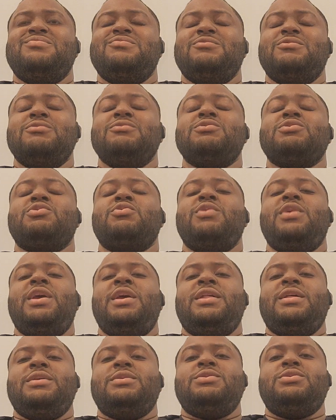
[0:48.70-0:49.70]
it was
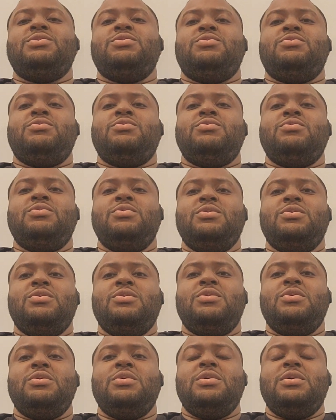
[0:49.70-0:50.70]
created to
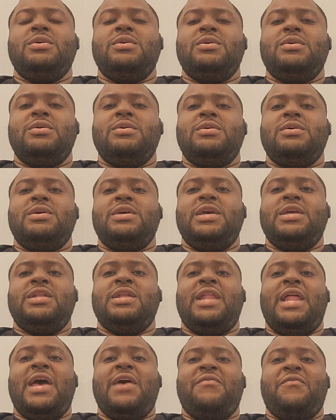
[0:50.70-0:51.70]
in
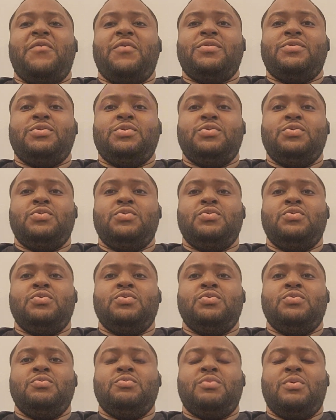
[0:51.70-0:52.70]
an effort
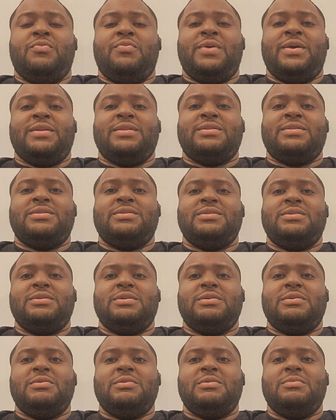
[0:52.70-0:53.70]
to prevent
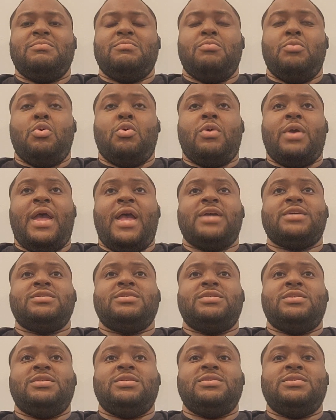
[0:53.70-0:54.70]
more
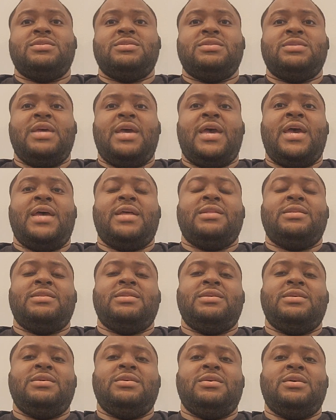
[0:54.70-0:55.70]
accidents at
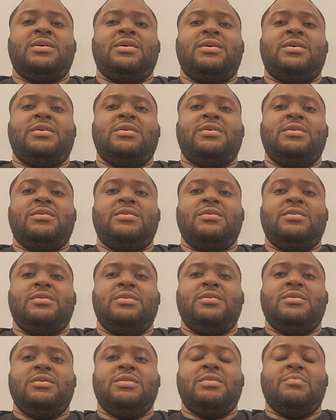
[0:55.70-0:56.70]
the
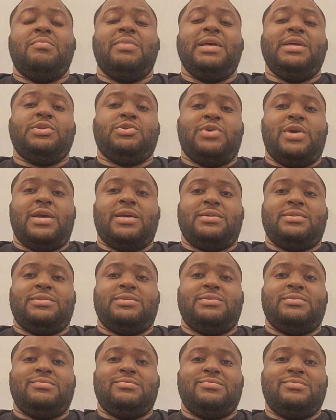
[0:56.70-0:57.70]
plate
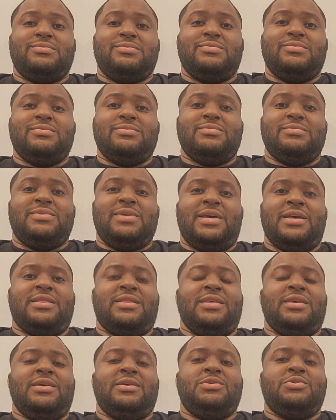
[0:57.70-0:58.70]
tracks, at
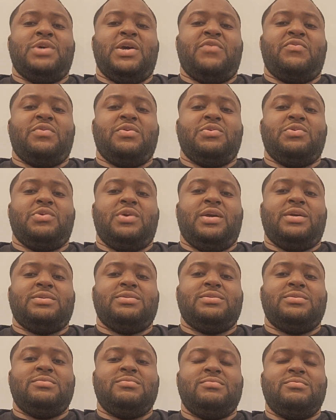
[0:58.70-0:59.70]
the drafting
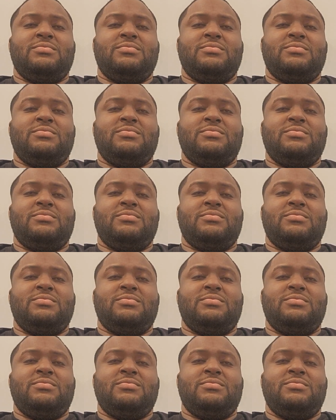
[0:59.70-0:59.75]
tracks.